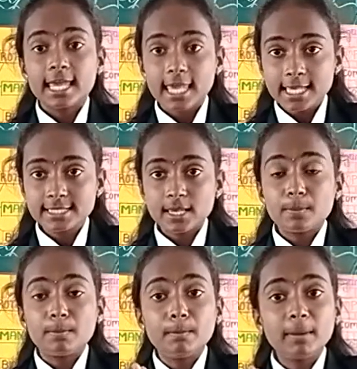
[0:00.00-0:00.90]
is a
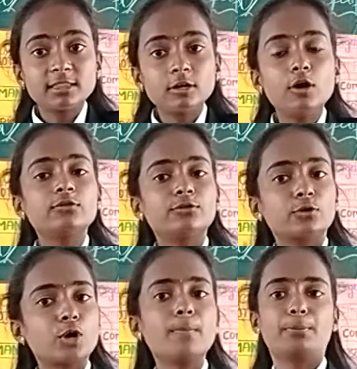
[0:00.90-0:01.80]
method of
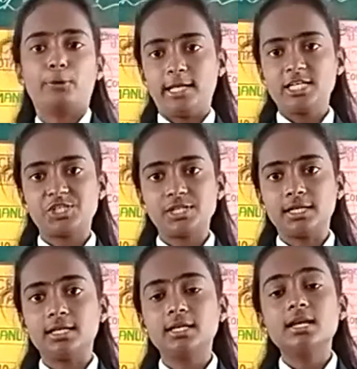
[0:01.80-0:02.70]
crop production